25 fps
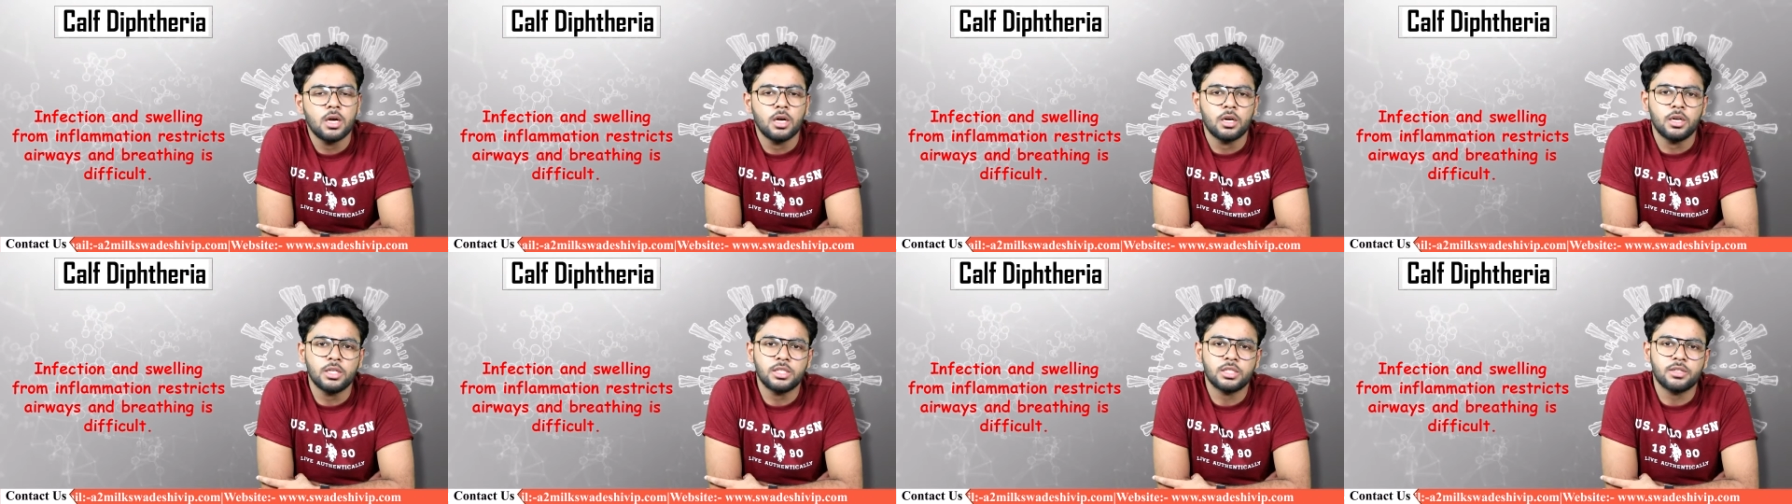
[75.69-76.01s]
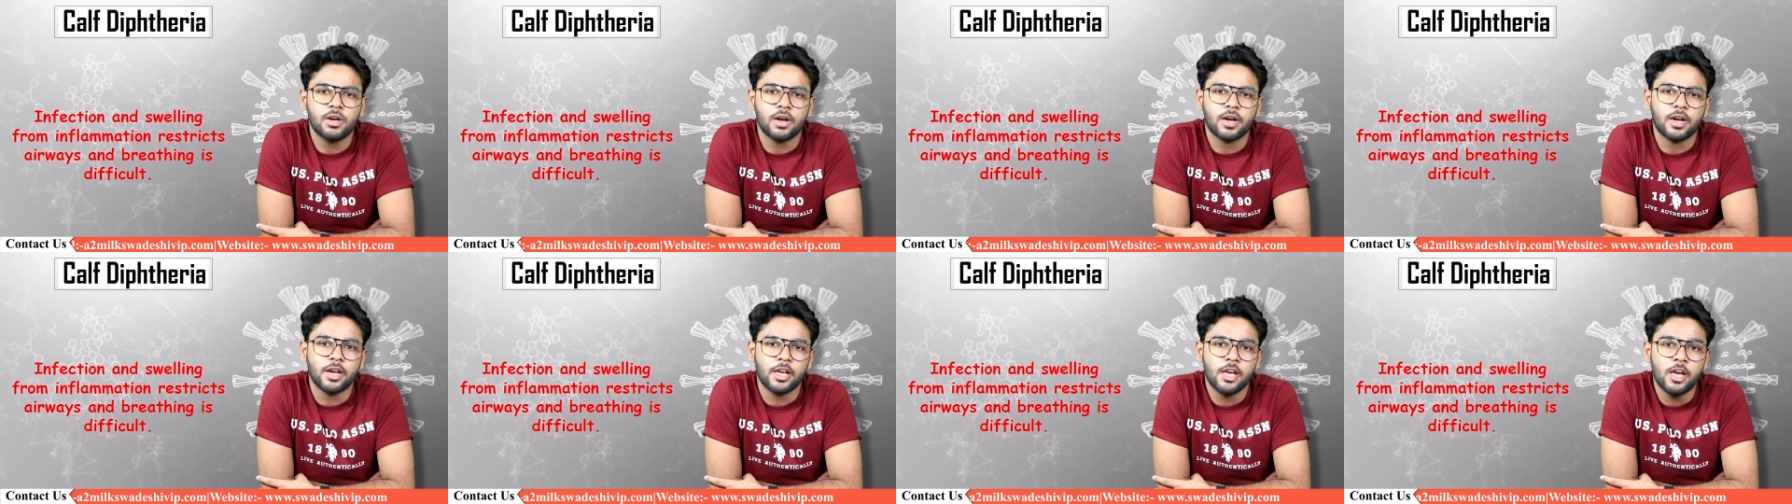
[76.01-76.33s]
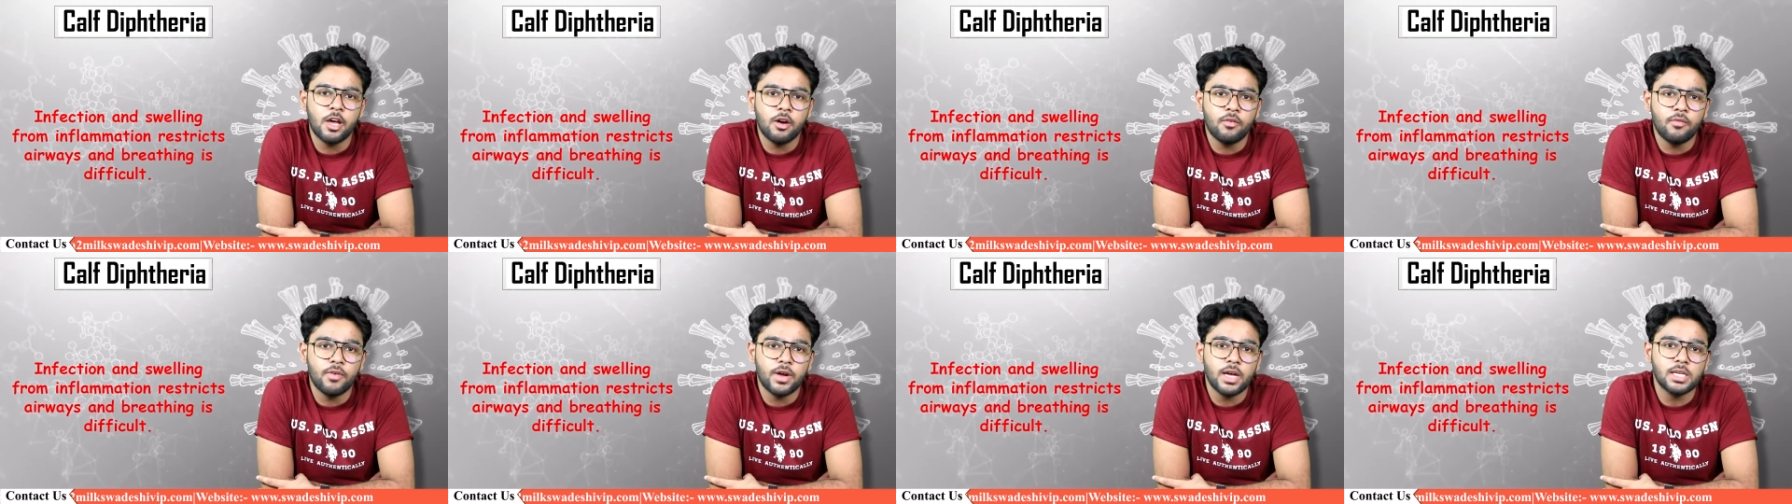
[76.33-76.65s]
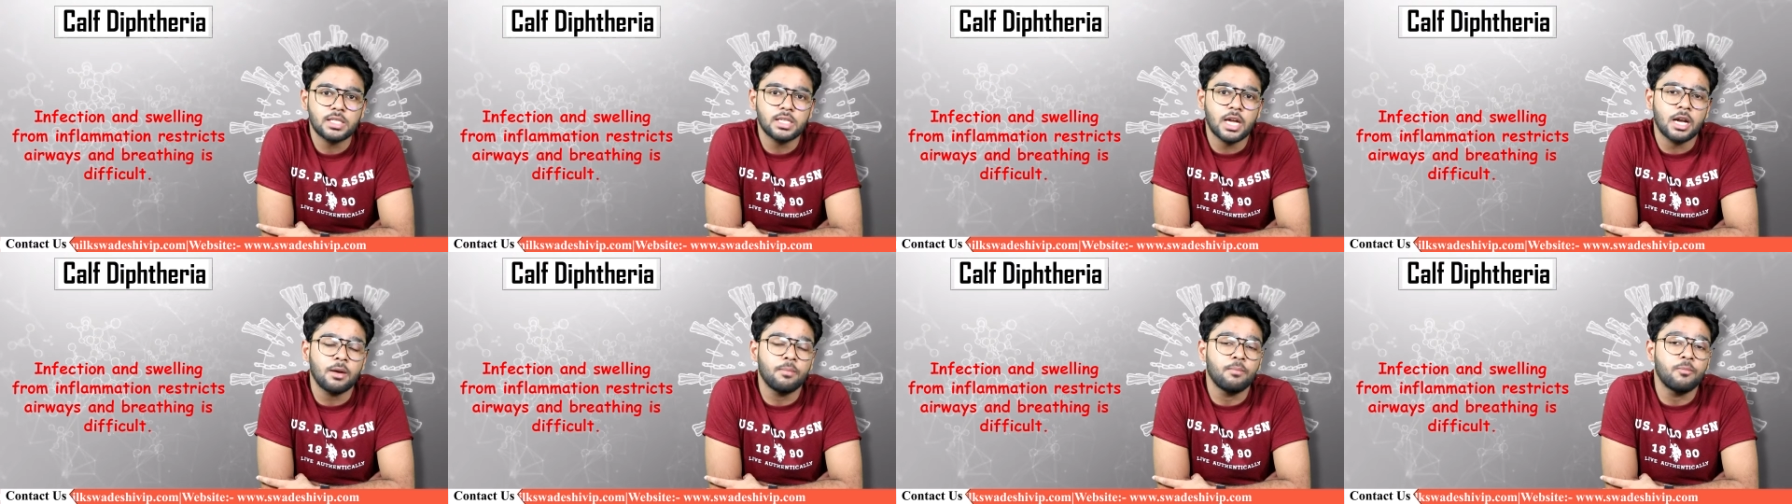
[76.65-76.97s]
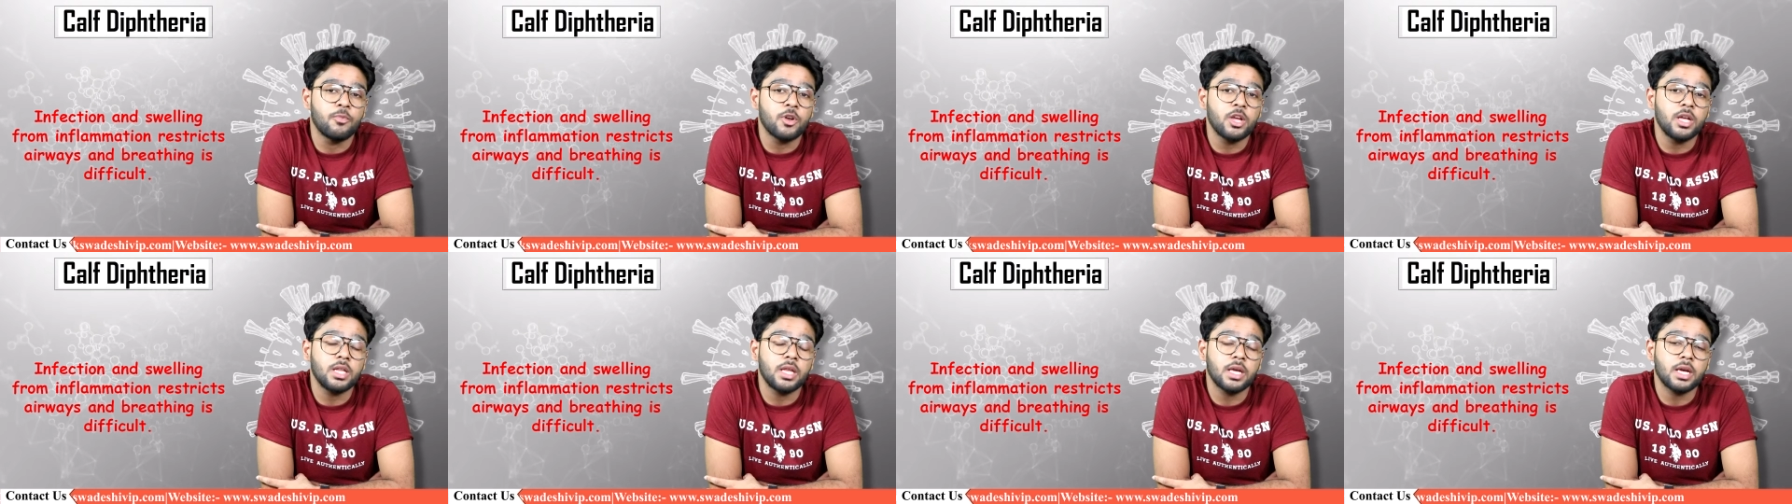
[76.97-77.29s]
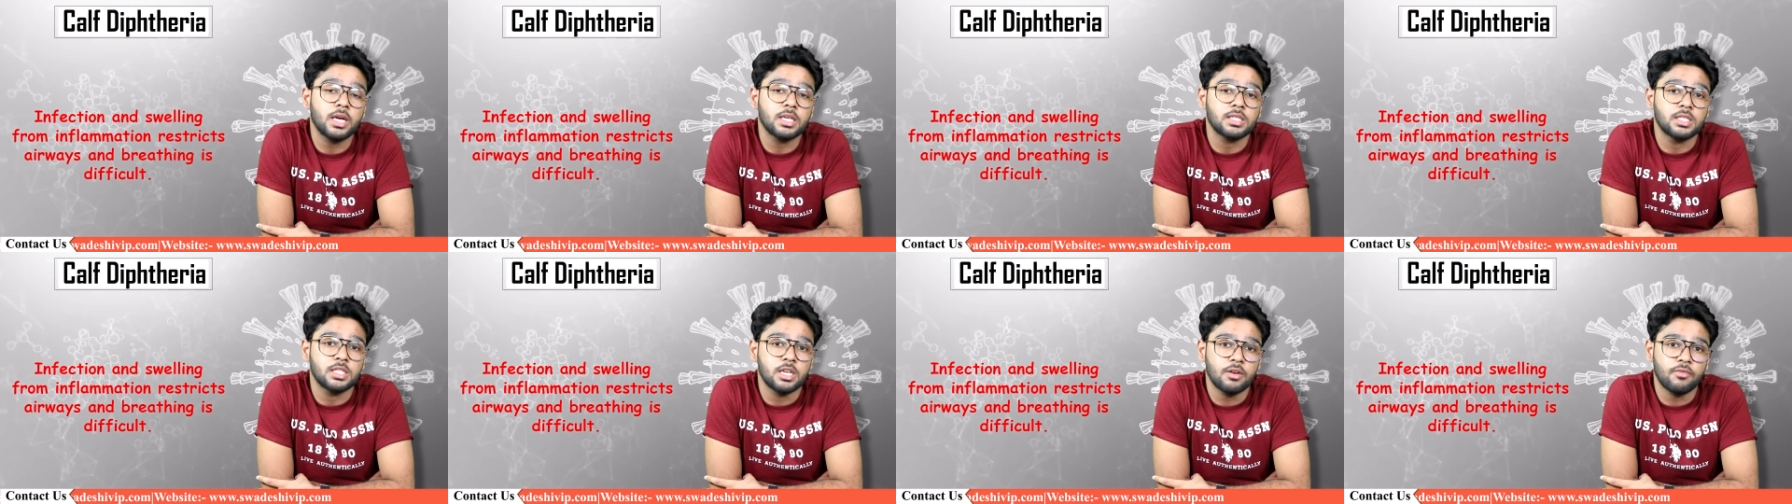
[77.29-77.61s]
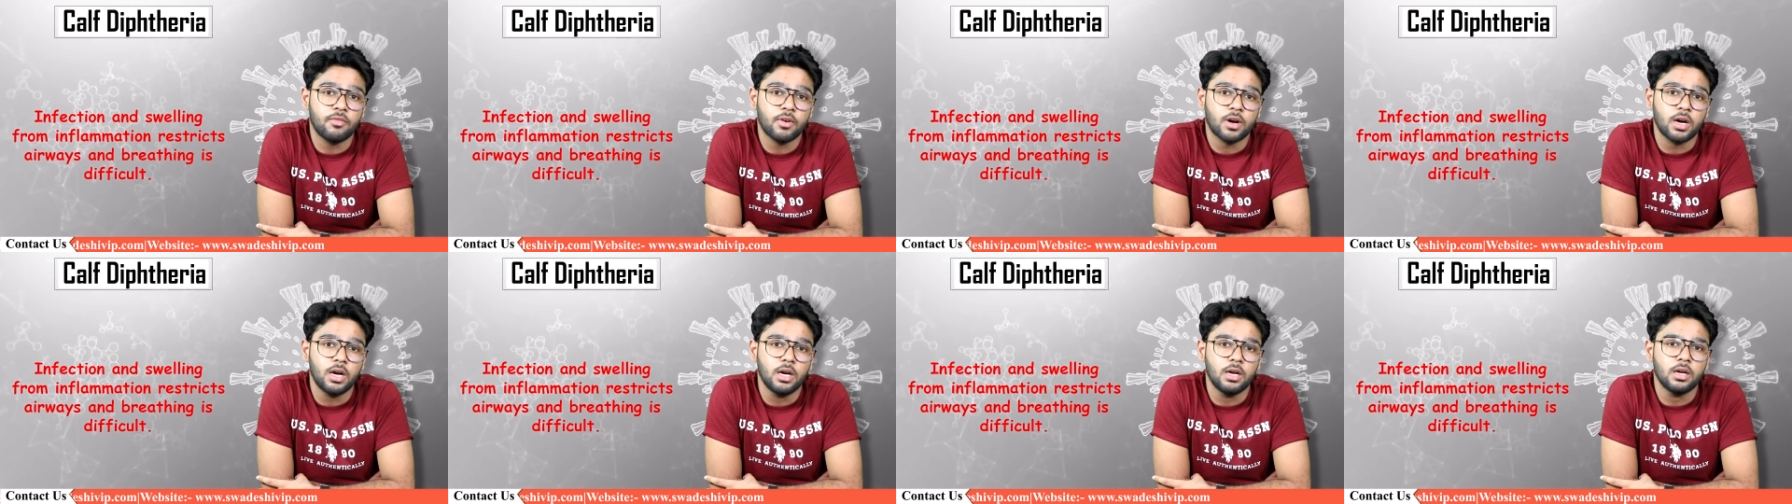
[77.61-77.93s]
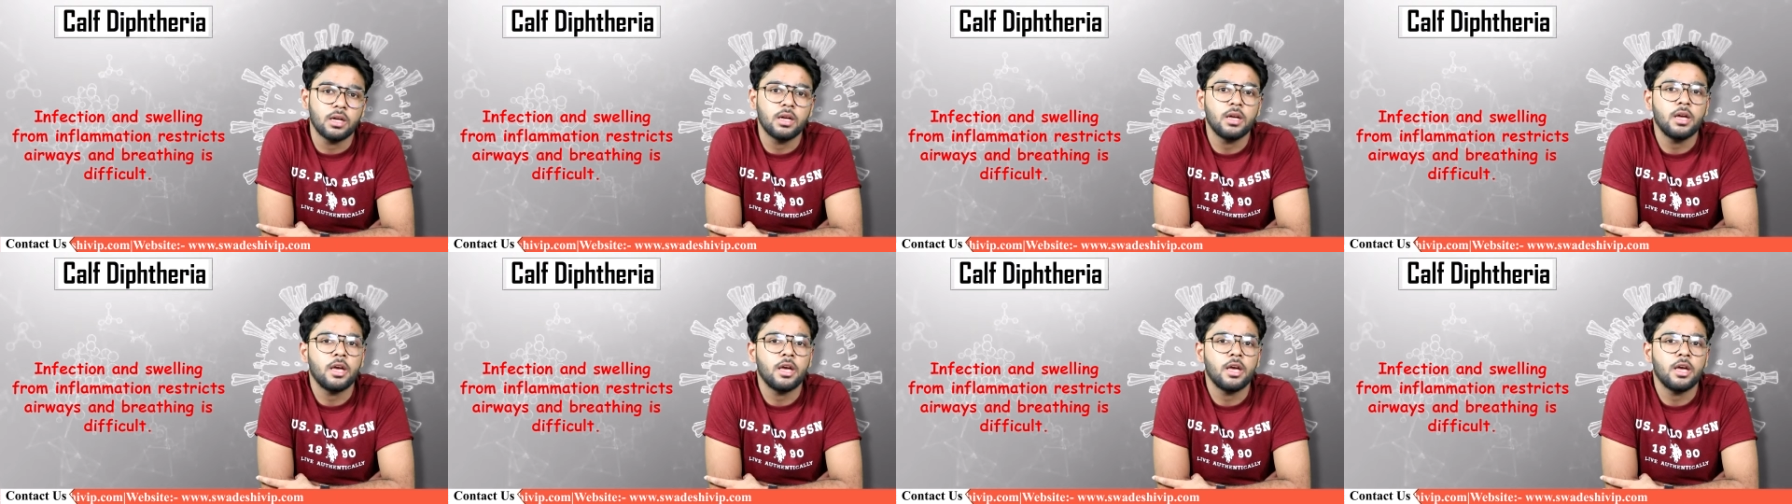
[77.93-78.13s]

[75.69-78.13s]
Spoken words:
restrict airways and breathing is difficult.